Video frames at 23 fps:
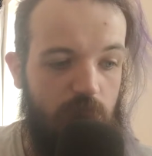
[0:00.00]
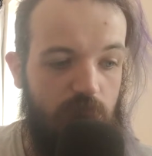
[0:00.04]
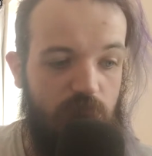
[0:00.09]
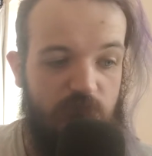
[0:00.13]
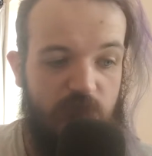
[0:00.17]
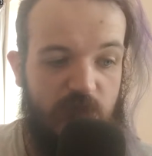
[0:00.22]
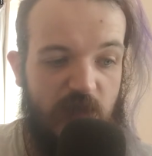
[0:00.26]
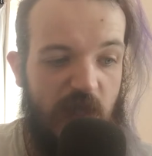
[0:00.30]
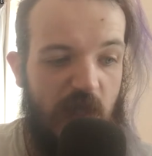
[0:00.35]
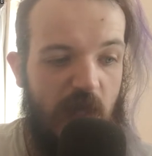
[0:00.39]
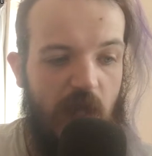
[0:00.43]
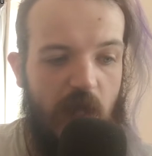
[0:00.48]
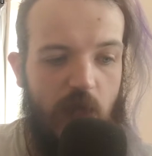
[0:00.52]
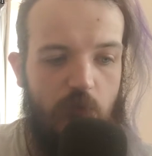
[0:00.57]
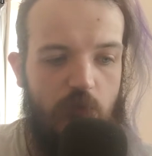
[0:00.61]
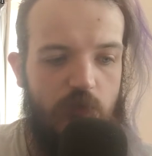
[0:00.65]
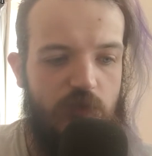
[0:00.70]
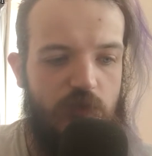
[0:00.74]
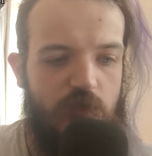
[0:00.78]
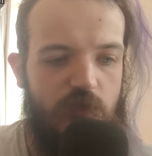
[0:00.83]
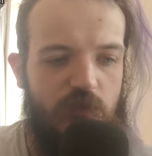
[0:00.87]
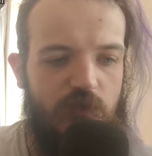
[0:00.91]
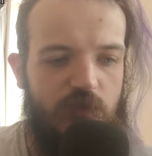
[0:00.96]
yeah, it
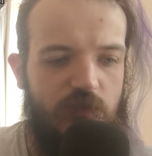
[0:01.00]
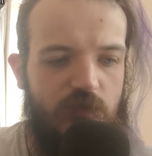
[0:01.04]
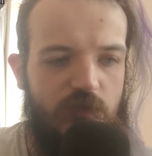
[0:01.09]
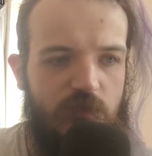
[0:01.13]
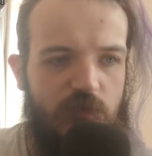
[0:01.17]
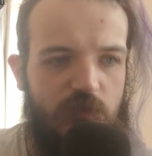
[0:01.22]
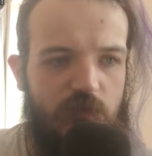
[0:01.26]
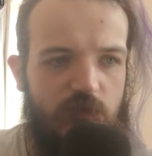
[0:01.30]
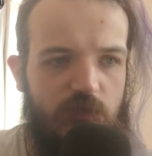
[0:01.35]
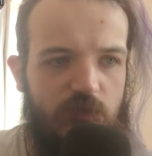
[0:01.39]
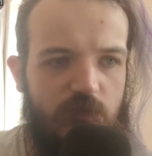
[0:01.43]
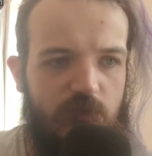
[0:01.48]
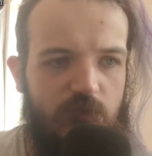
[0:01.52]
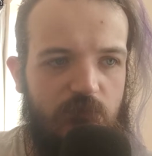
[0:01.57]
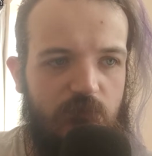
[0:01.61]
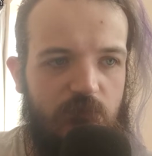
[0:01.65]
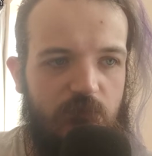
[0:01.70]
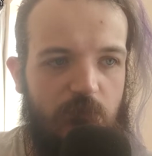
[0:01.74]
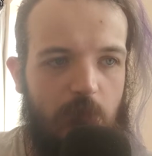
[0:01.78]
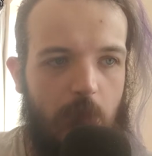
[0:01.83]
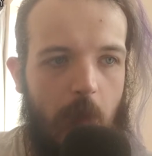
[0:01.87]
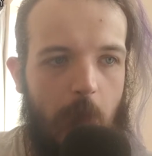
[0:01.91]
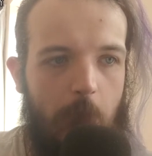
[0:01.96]
was just
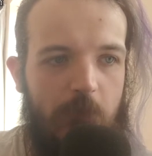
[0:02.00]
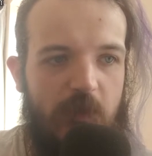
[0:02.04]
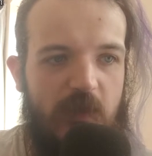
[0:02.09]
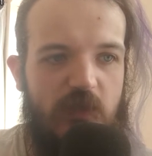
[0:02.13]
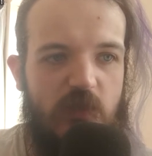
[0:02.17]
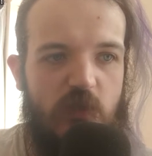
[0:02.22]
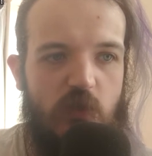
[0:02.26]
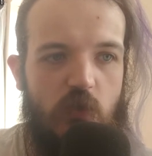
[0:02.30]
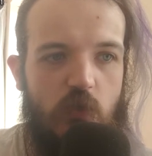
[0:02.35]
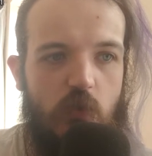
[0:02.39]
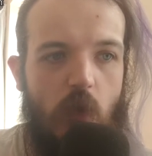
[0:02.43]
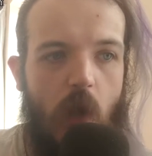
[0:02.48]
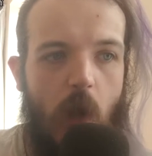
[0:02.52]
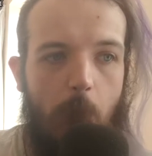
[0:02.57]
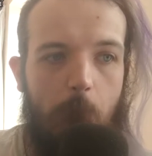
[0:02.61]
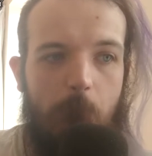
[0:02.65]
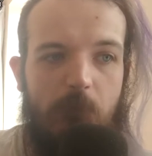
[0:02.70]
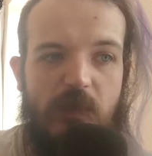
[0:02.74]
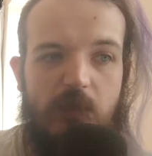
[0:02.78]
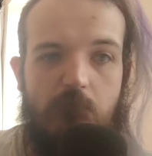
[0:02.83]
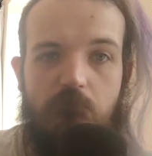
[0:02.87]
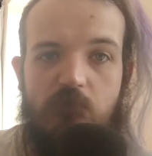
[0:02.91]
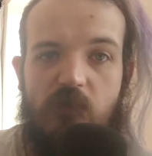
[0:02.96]
a bit too
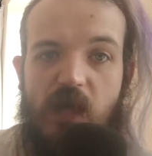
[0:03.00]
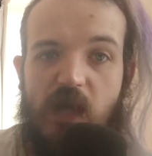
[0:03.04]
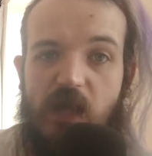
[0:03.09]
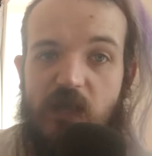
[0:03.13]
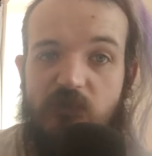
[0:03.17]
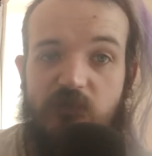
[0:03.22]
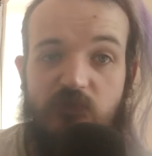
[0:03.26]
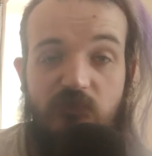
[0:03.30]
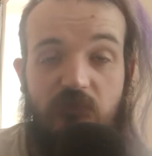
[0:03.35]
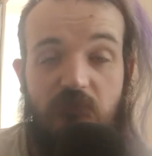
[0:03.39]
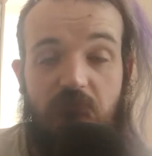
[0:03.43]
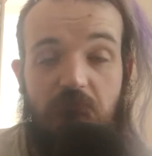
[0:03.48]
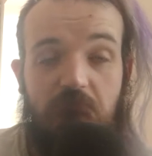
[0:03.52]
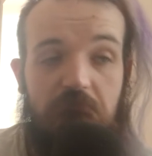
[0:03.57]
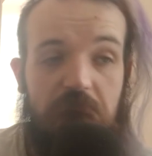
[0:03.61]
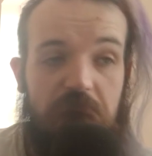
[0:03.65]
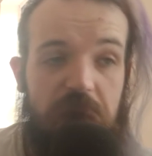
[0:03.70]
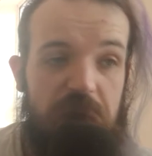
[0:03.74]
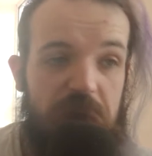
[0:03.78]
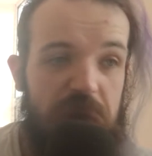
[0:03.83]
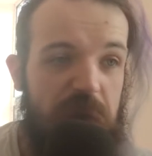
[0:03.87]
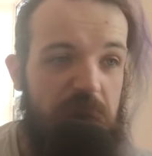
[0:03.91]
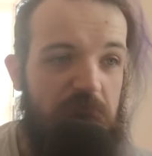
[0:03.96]
upbeat brass
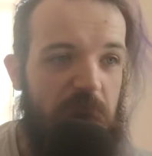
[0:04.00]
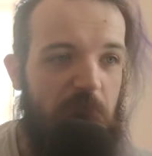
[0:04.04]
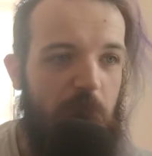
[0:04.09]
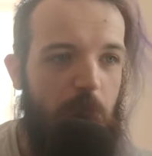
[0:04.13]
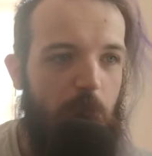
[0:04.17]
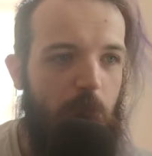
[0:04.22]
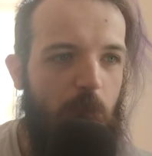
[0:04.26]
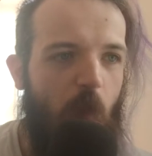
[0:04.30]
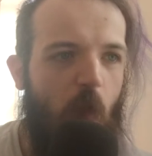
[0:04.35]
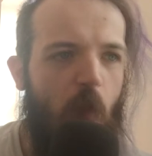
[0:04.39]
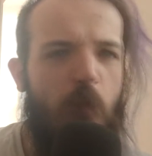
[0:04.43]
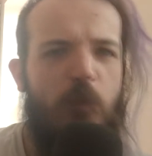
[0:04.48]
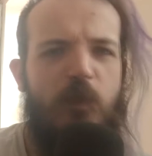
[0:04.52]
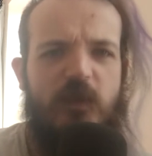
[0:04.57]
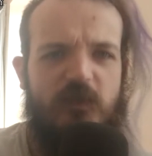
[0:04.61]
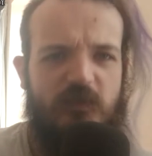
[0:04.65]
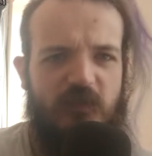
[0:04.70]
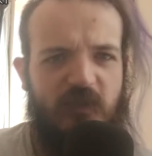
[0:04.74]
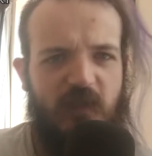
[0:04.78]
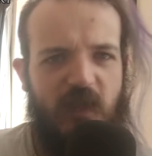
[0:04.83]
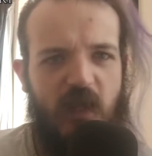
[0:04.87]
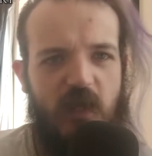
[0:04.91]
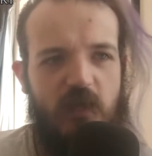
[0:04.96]
on
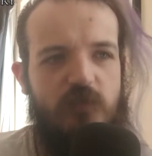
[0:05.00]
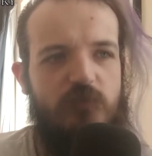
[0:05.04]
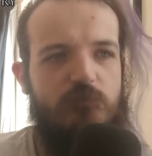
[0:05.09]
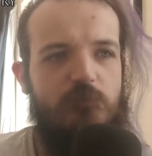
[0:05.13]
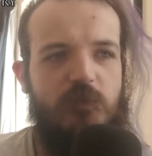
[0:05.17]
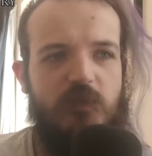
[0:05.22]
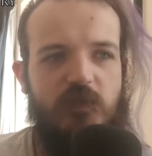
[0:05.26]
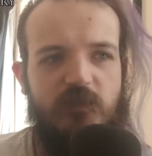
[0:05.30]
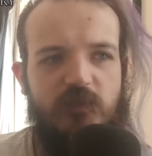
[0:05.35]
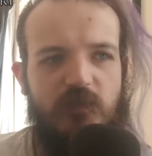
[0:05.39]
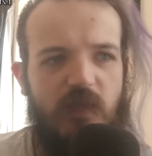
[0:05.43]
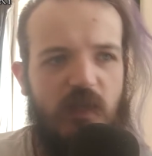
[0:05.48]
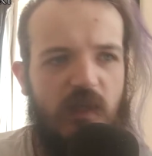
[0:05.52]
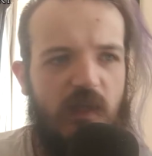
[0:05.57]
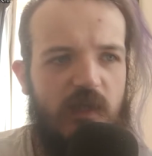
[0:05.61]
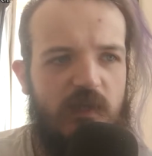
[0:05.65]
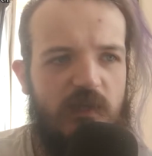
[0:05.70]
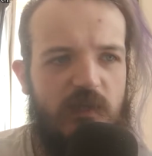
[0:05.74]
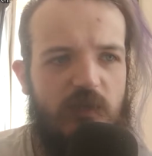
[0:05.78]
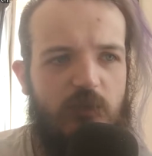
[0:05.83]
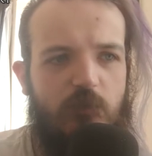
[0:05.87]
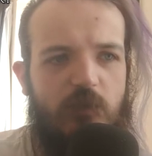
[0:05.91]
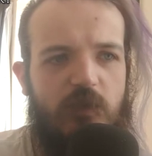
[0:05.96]
this occasion, because I
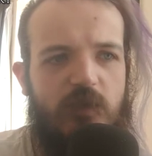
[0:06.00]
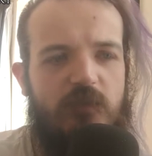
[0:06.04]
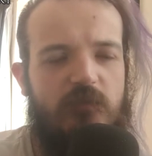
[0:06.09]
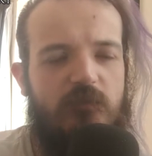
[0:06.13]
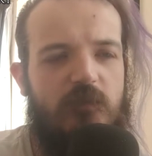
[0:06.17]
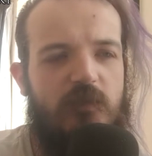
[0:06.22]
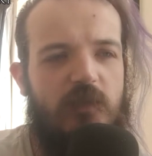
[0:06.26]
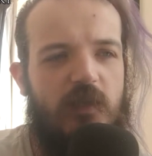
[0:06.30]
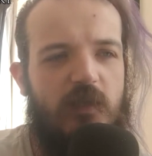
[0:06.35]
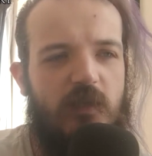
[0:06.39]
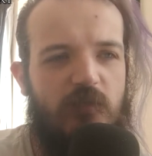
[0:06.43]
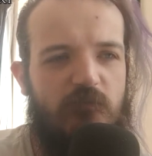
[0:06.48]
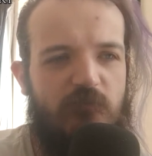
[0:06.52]
liked it when they did it in